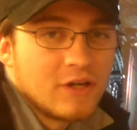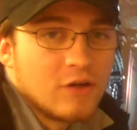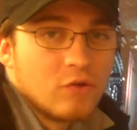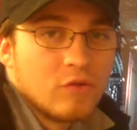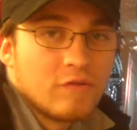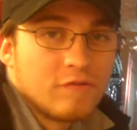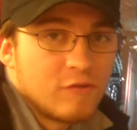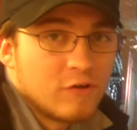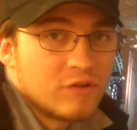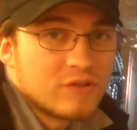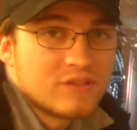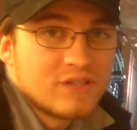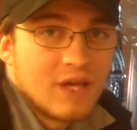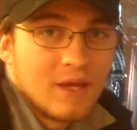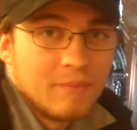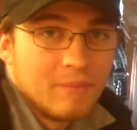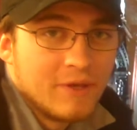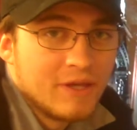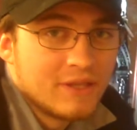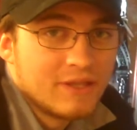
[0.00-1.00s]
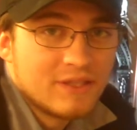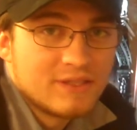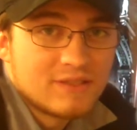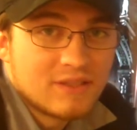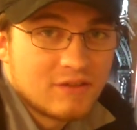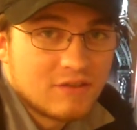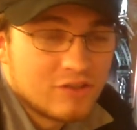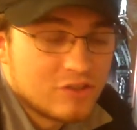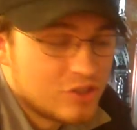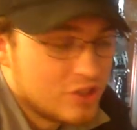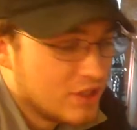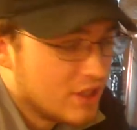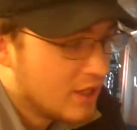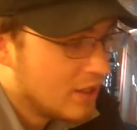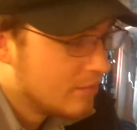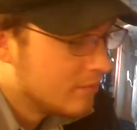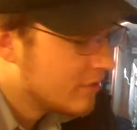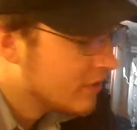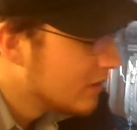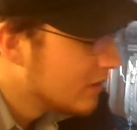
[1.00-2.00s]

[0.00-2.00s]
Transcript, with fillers: I know the first time, man, they scared the shit out of